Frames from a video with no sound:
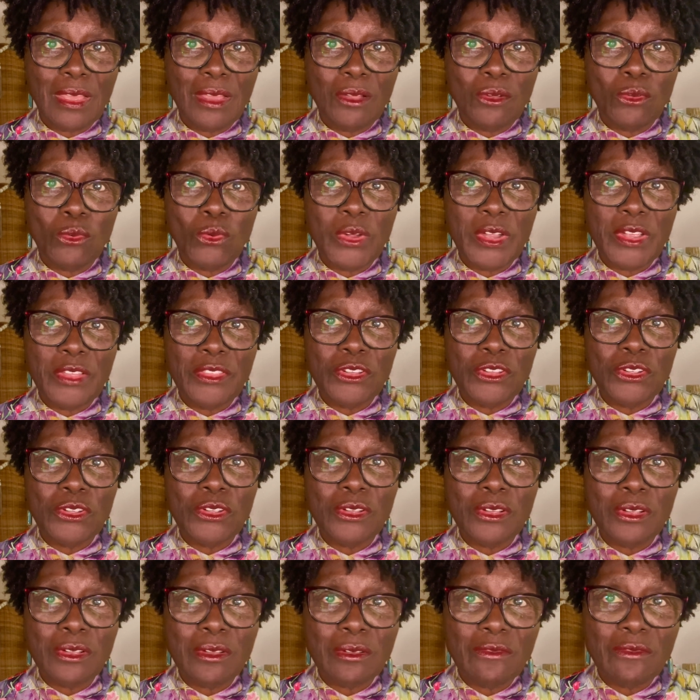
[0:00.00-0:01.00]
the
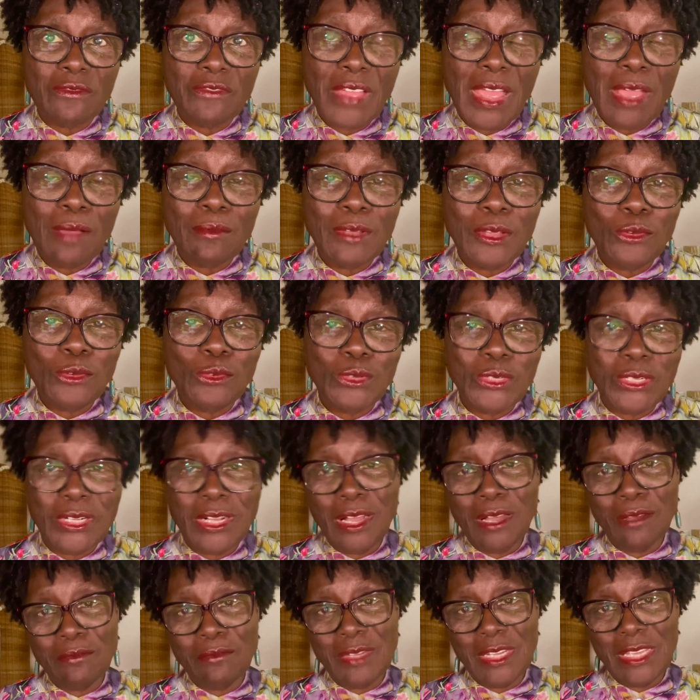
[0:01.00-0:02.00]
family will
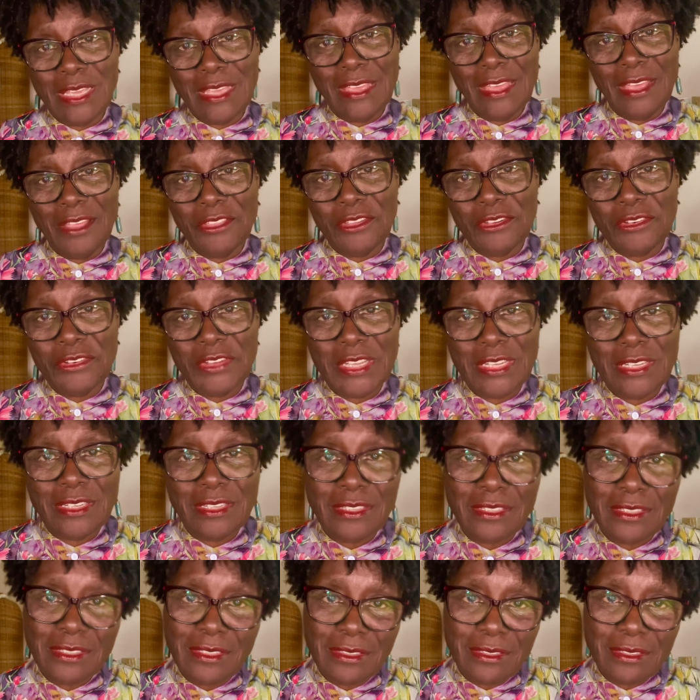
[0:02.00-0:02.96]
come together and